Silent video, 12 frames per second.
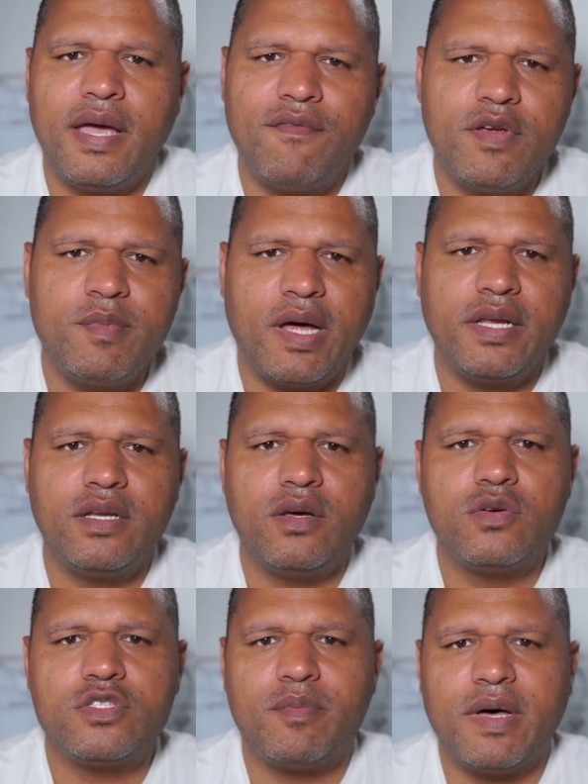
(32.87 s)
Everybody
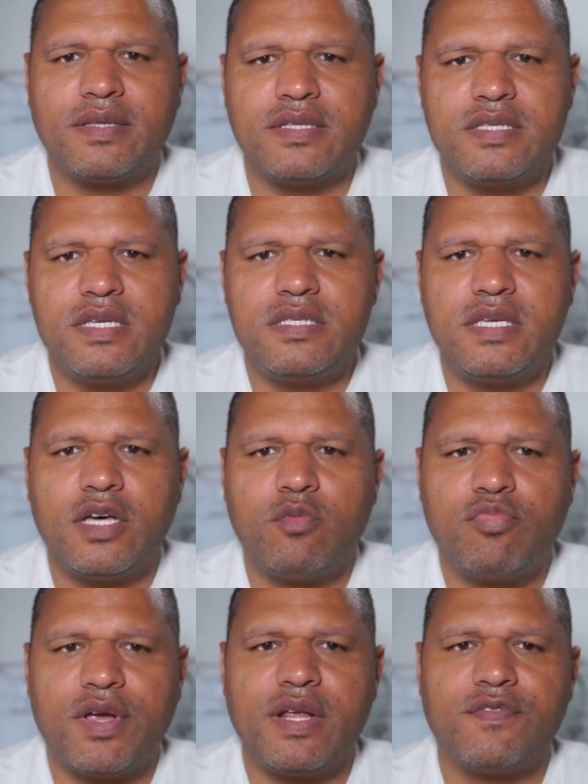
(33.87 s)
knows about the
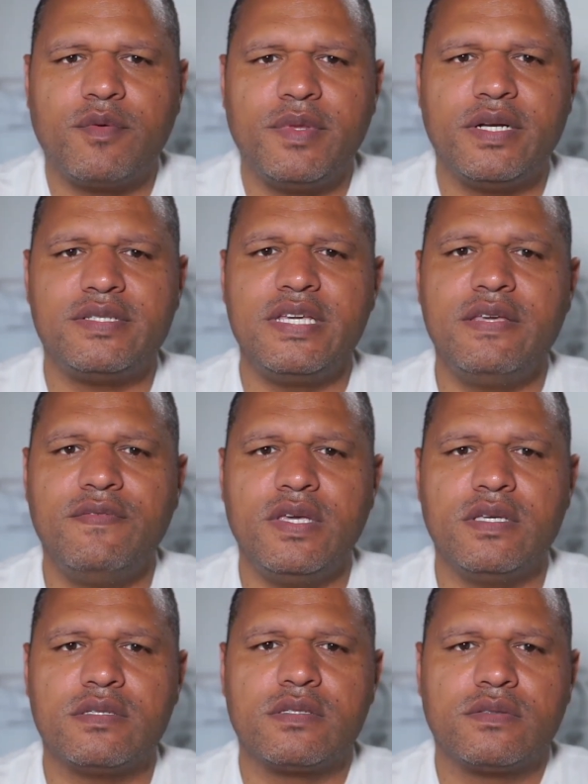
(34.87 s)
TCL brand from their
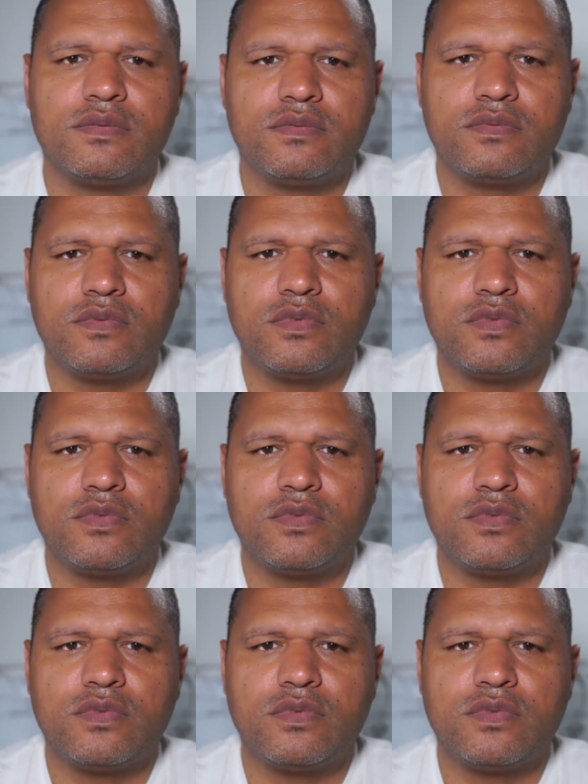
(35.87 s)
TVs.